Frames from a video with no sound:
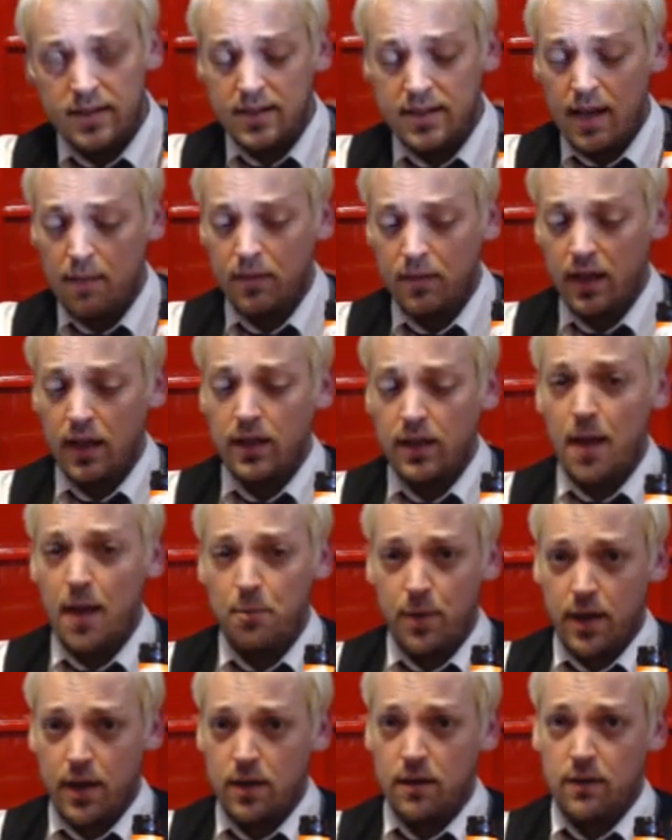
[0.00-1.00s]
It's definitely a
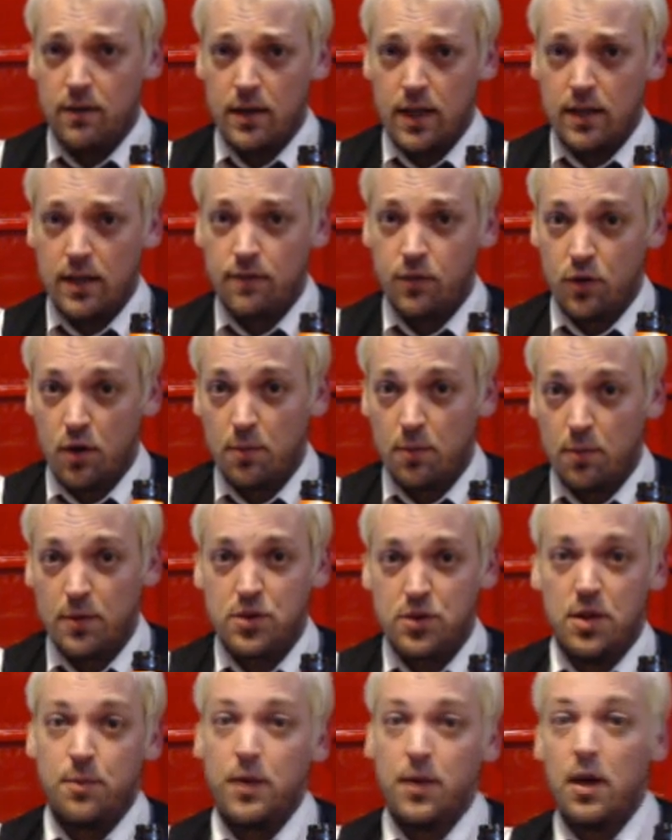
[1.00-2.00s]
lot better than their
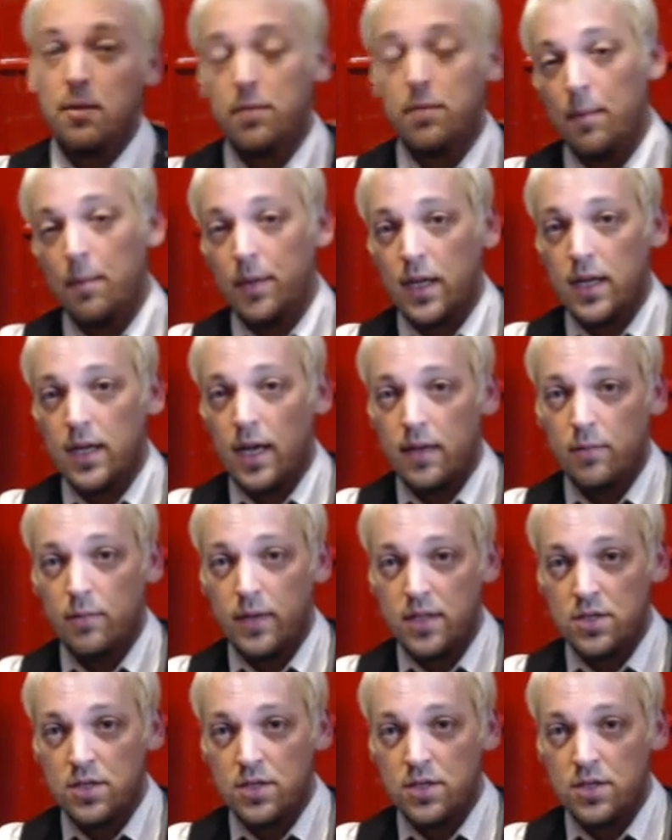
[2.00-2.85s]
normal Shipyard Pumpkinhead,